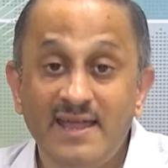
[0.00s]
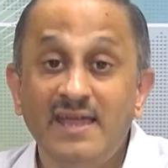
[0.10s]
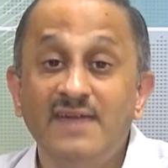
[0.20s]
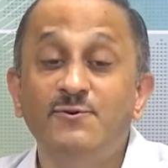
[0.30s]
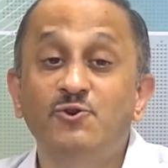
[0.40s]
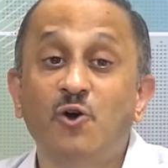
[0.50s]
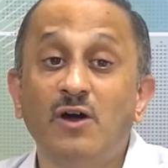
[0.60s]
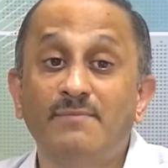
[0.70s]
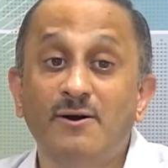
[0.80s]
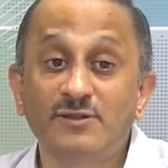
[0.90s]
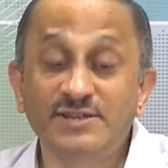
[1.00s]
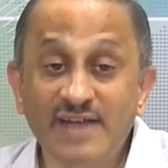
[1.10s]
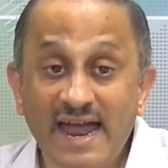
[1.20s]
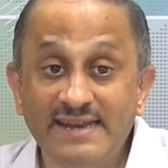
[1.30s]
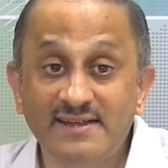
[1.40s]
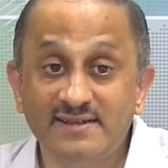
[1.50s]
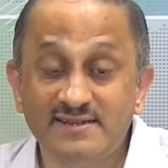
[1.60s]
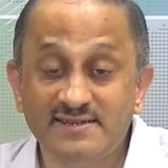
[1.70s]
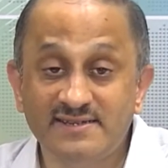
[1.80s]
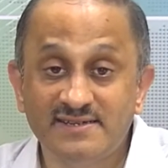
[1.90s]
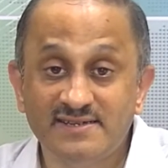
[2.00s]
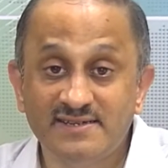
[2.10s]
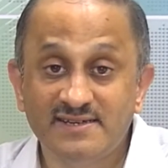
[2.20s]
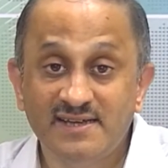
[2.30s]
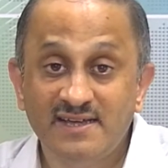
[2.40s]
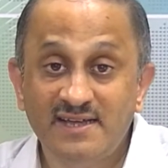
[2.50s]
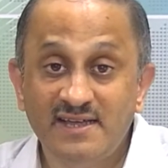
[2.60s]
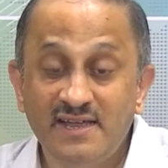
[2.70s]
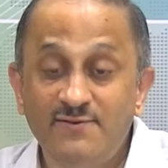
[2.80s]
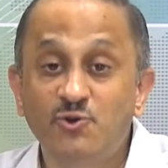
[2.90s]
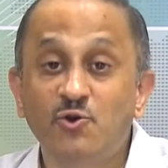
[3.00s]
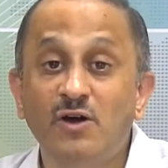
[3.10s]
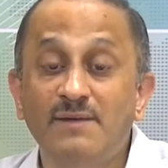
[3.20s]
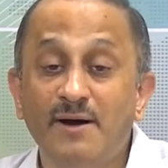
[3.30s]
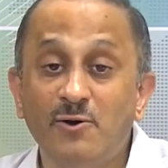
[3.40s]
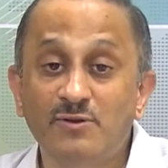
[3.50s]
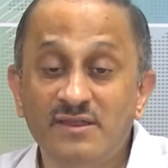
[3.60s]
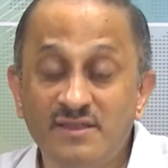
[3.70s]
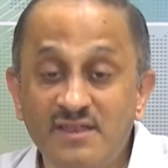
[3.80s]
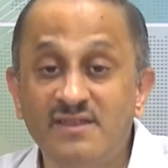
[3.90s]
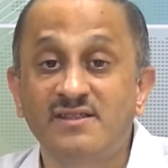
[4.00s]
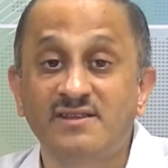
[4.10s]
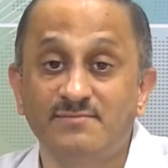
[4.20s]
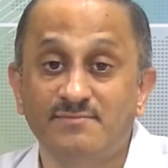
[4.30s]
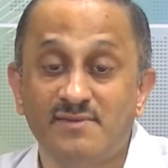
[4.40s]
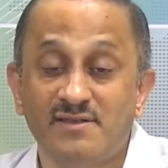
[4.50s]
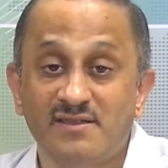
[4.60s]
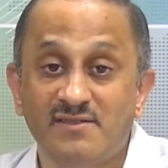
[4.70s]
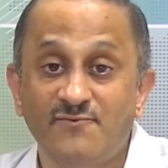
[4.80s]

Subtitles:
If you talk about channels, if you talk about systems for